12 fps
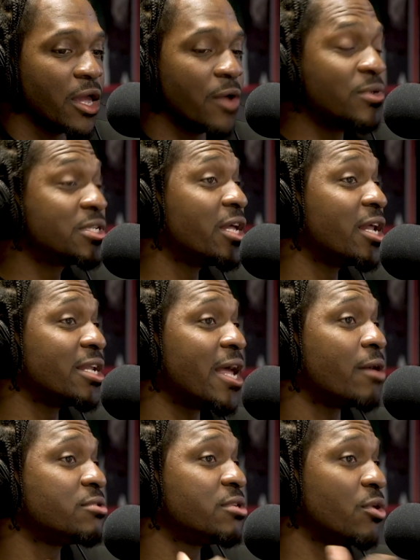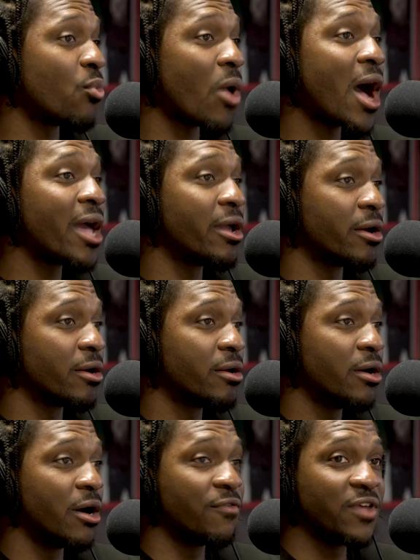It was getting down to the wire
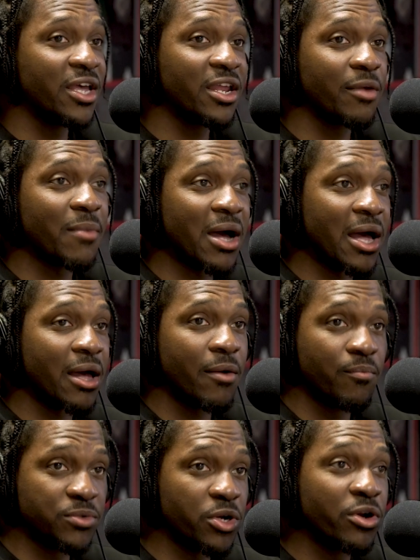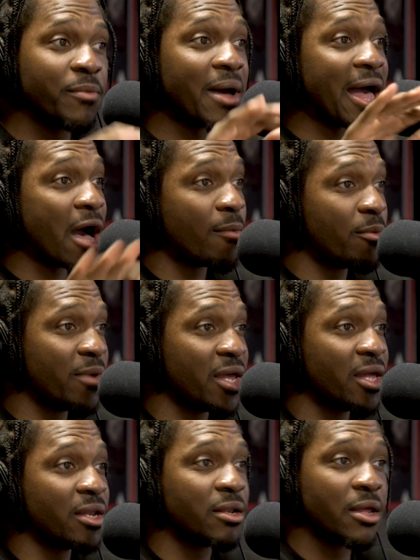of getting turning my album
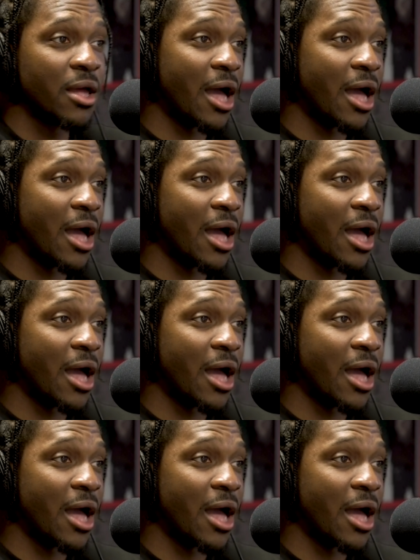in.